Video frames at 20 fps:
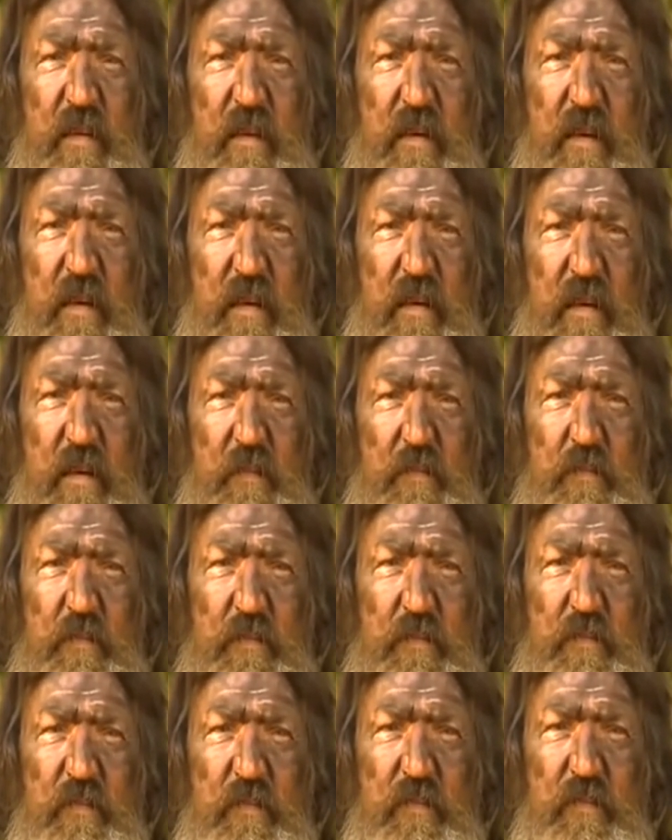uh,
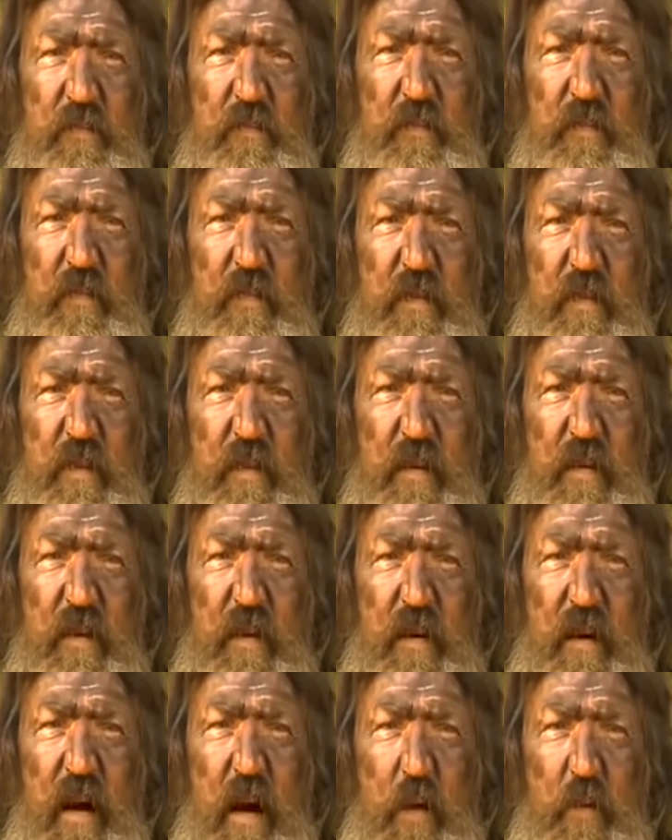
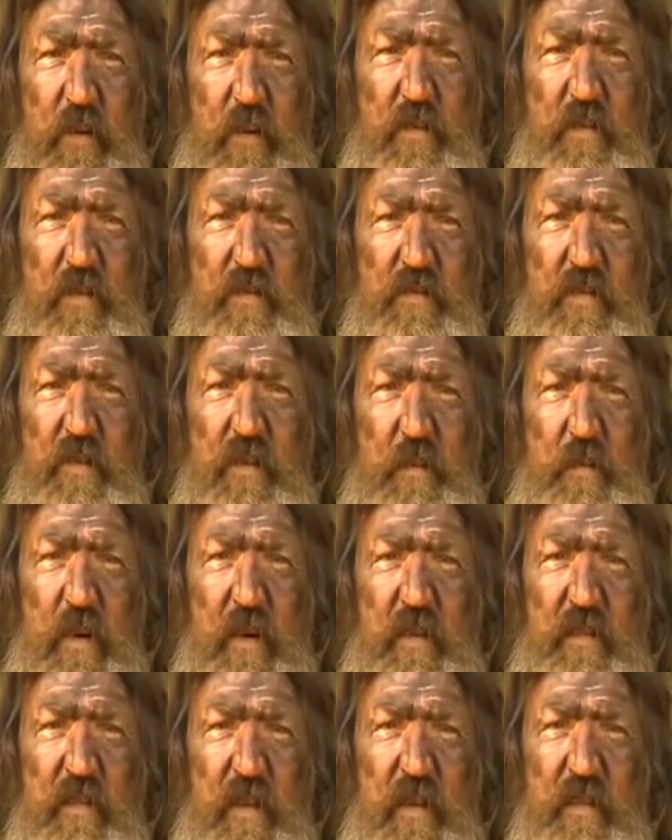I would consider
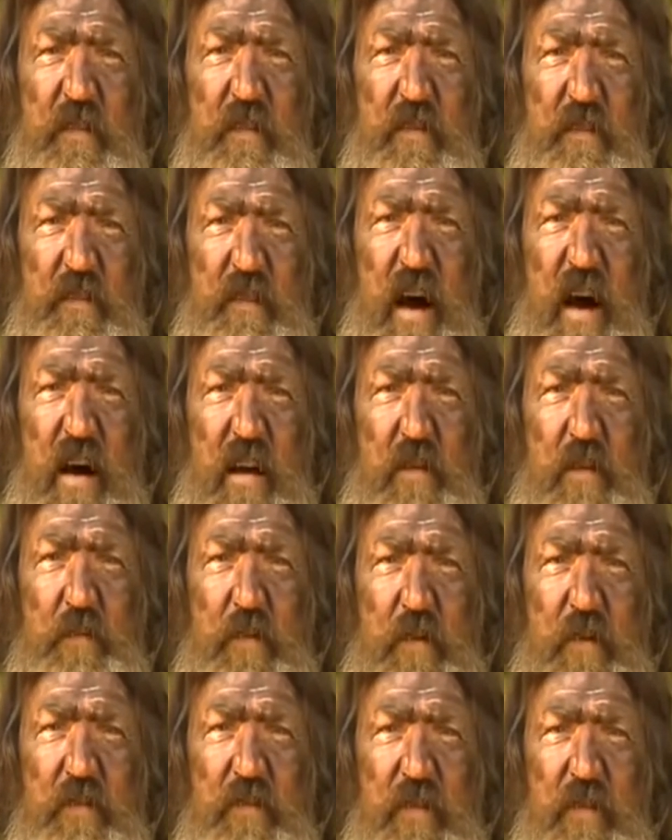myself a violent
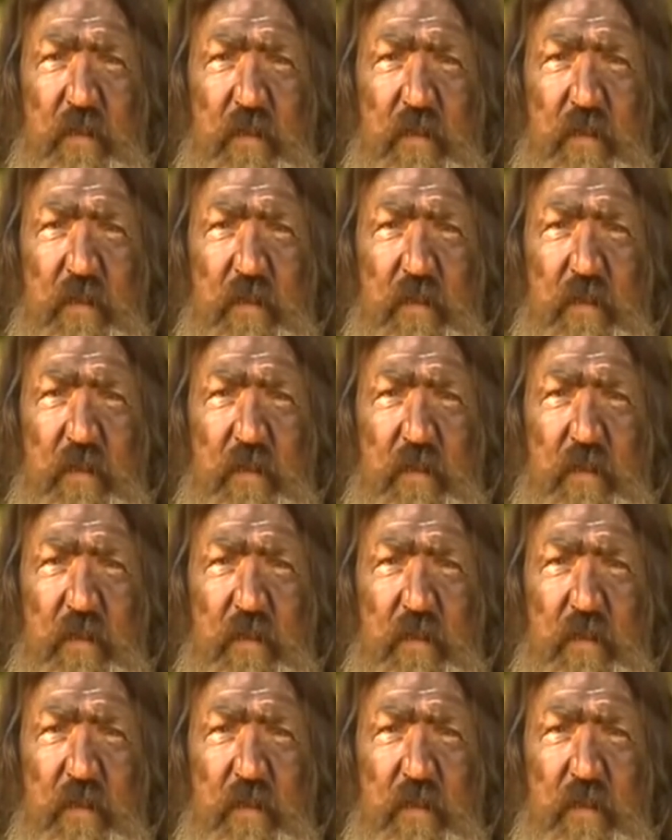person.